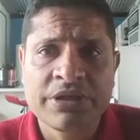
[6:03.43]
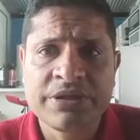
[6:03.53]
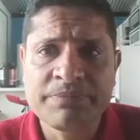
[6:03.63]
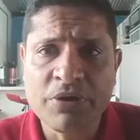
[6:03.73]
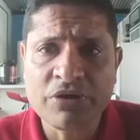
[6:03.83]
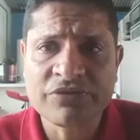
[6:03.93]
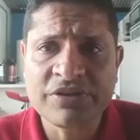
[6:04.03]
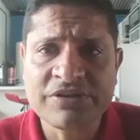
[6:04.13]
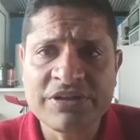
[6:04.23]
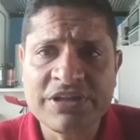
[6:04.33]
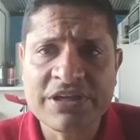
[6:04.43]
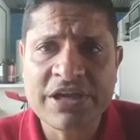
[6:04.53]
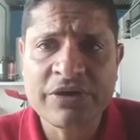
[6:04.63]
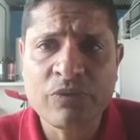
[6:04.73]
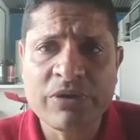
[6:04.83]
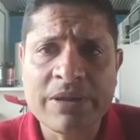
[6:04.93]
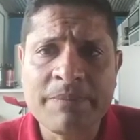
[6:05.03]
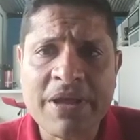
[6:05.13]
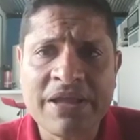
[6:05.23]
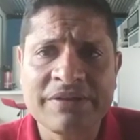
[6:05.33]
the box's indicator will
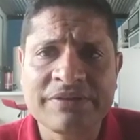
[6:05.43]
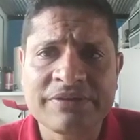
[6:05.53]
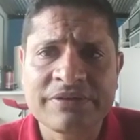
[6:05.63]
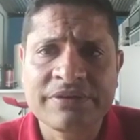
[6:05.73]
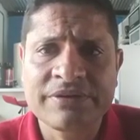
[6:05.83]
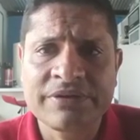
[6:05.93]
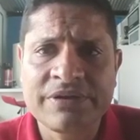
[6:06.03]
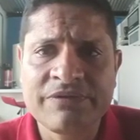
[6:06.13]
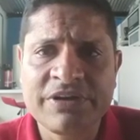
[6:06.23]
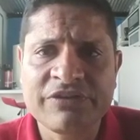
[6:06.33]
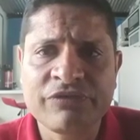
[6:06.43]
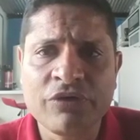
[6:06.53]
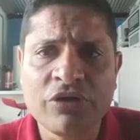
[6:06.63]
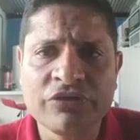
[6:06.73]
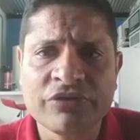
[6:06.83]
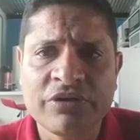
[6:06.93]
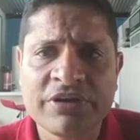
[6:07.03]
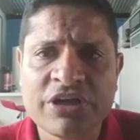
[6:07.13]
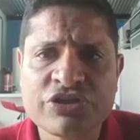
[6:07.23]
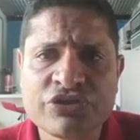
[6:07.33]
advance. If it is falls
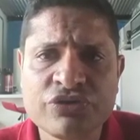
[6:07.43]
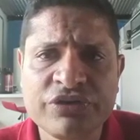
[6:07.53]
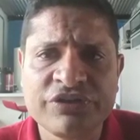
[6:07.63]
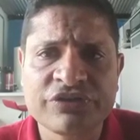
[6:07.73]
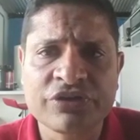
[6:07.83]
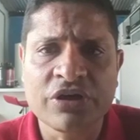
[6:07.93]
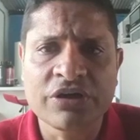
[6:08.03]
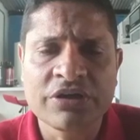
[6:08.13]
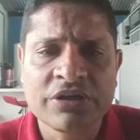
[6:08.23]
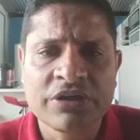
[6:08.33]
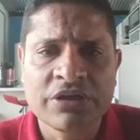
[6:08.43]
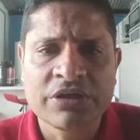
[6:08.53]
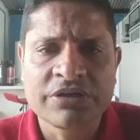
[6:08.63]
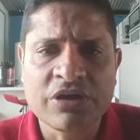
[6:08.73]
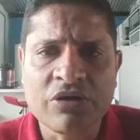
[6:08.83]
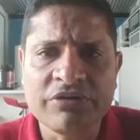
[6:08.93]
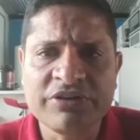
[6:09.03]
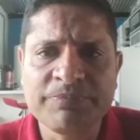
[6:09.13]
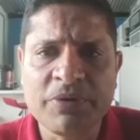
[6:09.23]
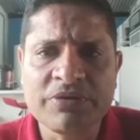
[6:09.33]
on a shooting star, the
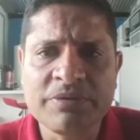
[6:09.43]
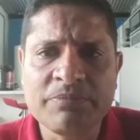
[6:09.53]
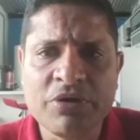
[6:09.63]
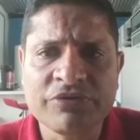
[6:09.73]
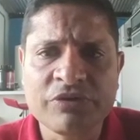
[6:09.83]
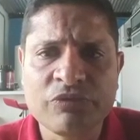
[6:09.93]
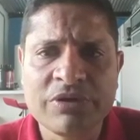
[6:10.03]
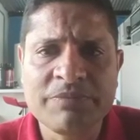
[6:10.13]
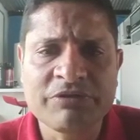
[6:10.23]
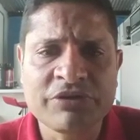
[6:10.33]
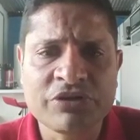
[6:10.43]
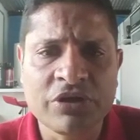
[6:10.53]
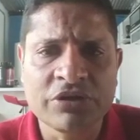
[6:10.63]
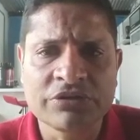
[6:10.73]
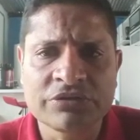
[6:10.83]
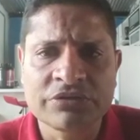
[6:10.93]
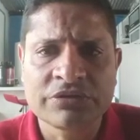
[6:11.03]
corresponding boxes will be returned.